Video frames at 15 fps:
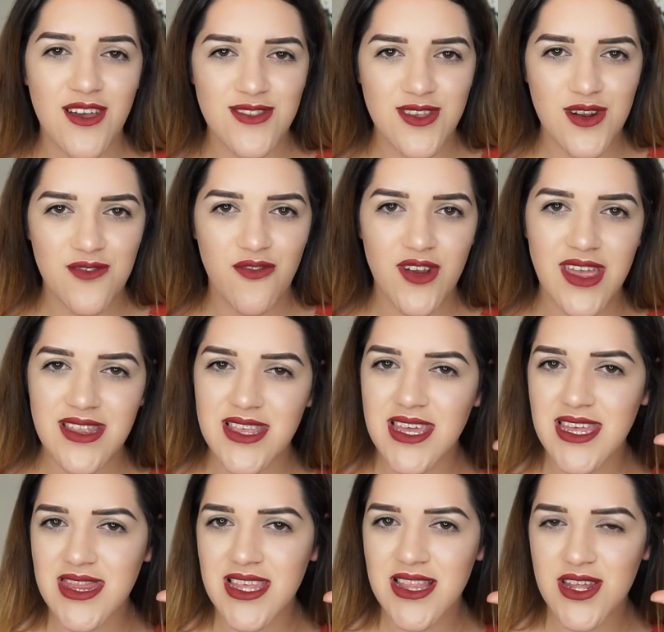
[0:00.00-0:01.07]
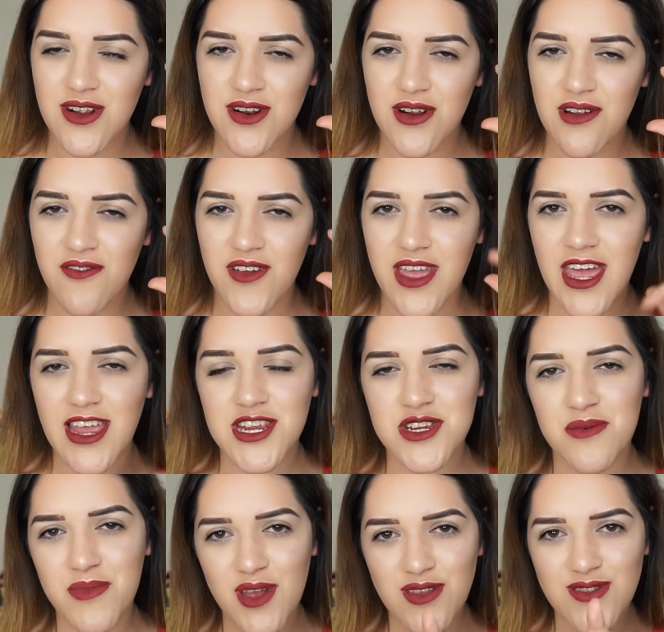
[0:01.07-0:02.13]
also don't forget to hit the little
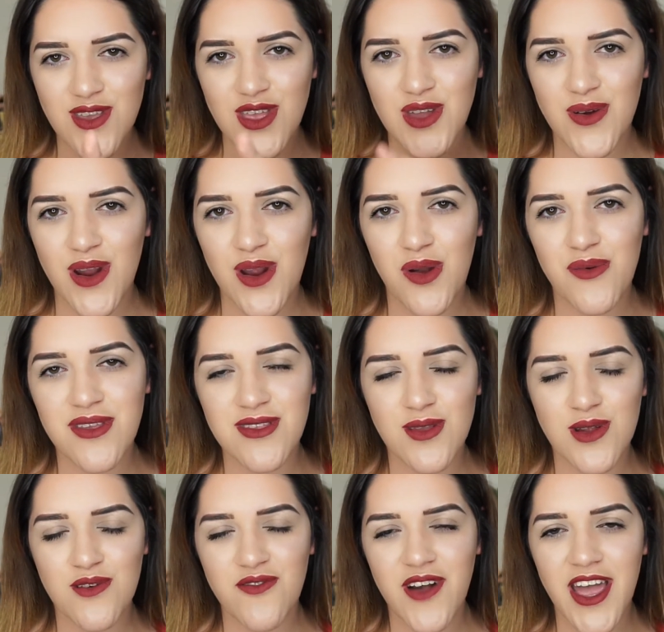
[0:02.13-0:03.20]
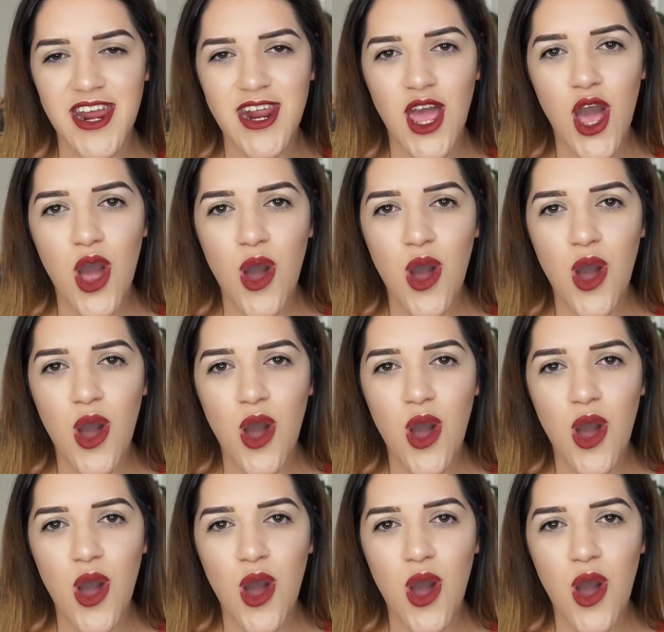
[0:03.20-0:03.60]
notification bell so you are always notified